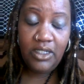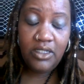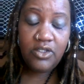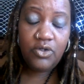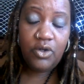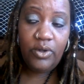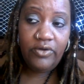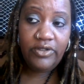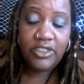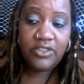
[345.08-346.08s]
So
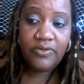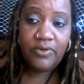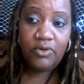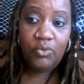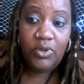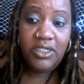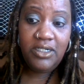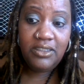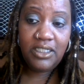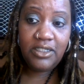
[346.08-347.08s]
Aquarius, one of the
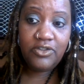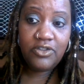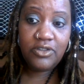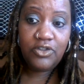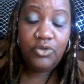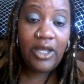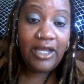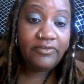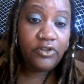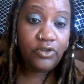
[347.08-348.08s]
things you
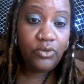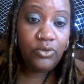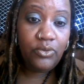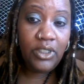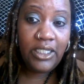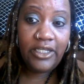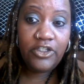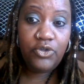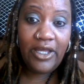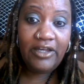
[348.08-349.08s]
have to do
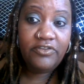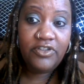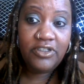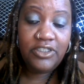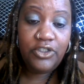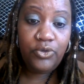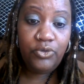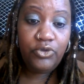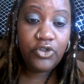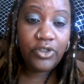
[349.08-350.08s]
is you have to
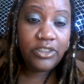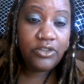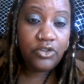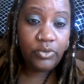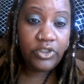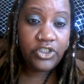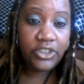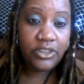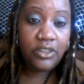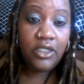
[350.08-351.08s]
use your
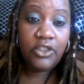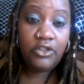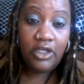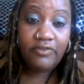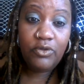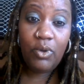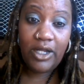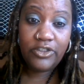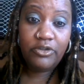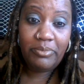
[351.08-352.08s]
intuition. You have to
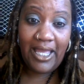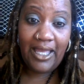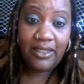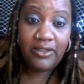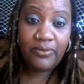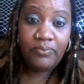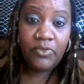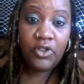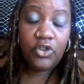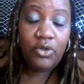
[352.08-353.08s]
watch your back.
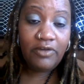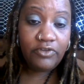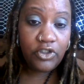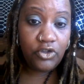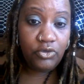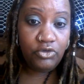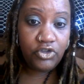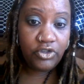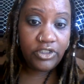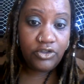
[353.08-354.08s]
You have to use
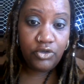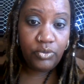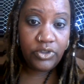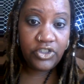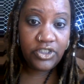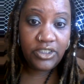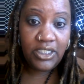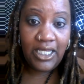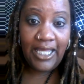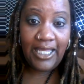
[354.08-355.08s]
your intuition.
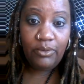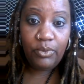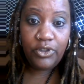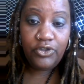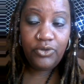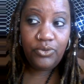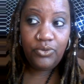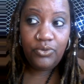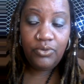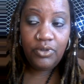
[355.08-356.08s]
And when
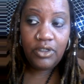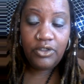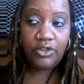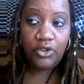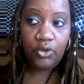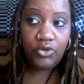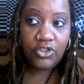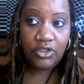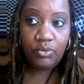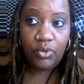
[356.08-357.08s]
you know
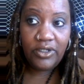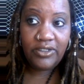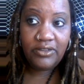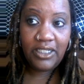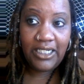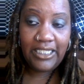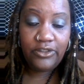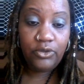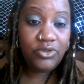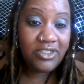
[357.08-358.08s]
someone and they
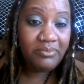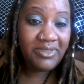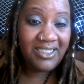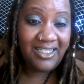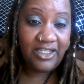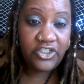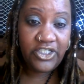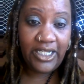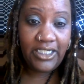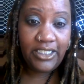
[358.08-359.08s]
do something that's
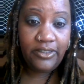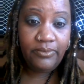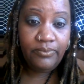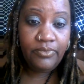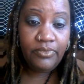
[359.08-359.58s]
shady,